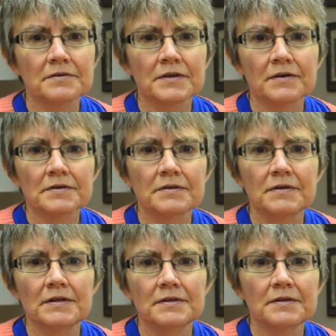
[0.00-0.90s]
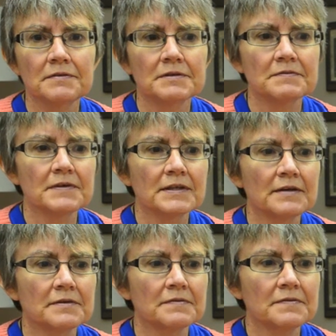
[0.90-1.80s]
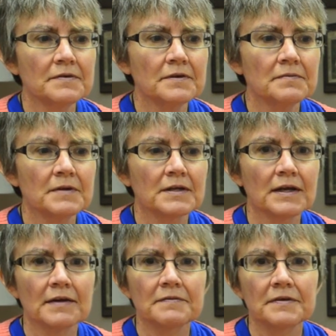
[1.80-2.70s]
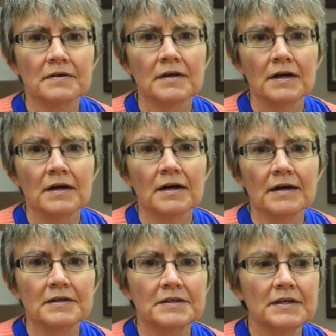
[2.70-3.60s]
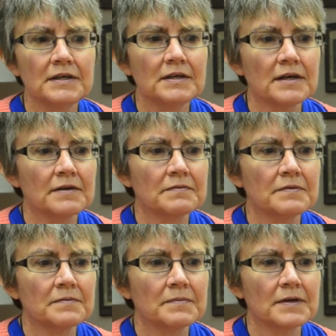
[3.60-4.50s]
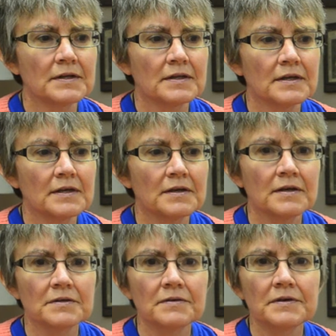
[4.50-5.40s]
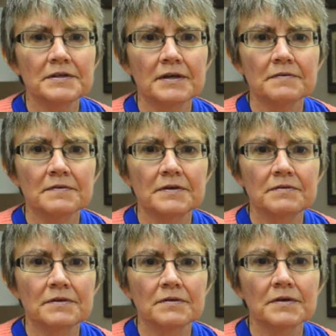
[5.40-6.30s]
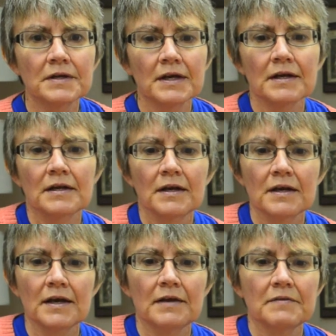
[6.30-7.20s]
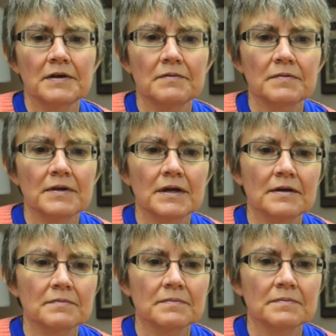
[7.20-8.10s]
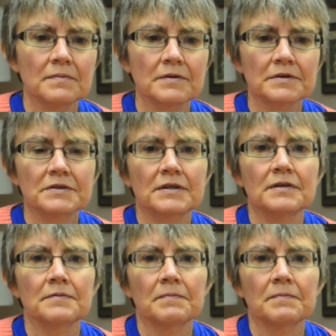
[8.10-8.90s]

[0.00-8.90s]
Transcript: All you need to do is fill out a form and have your ID, and we'll bring the toys out for you to look at, and we can bring out books and